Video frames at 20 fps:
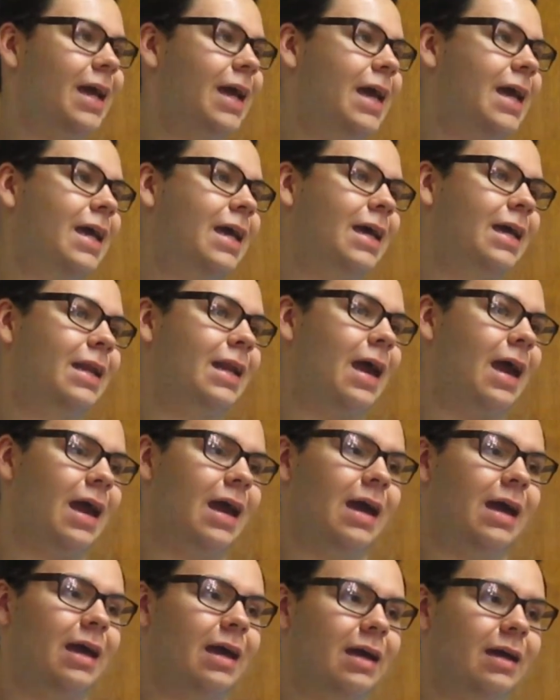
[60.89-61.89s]
in
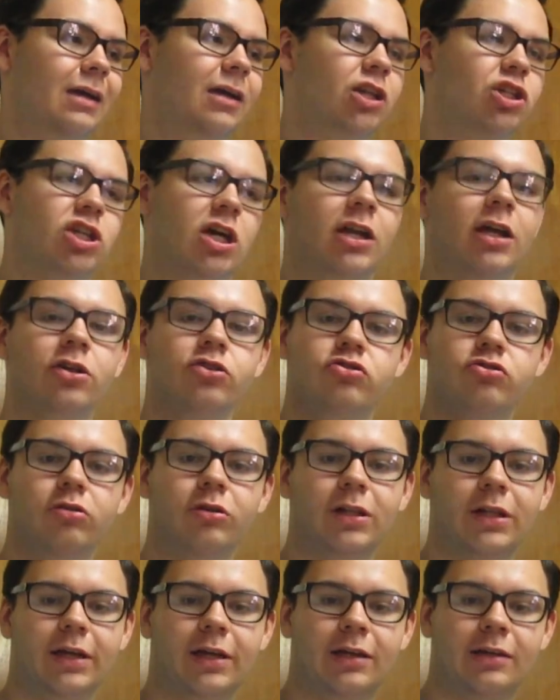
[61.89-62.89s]
a Jenna
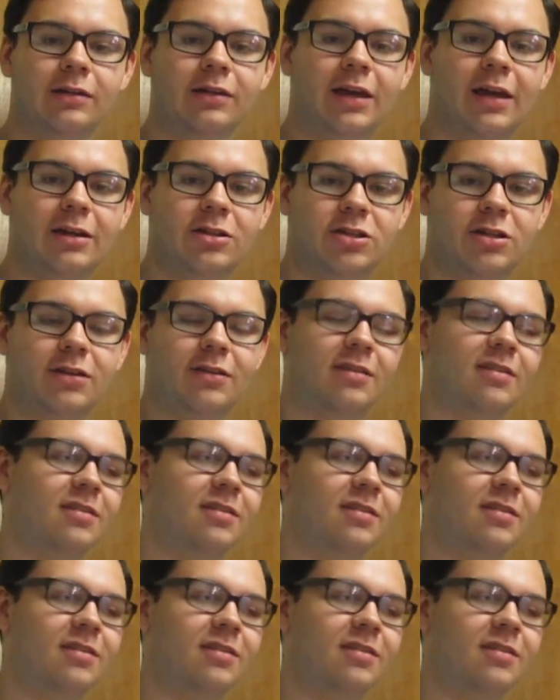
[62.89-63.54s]
Julian kitchen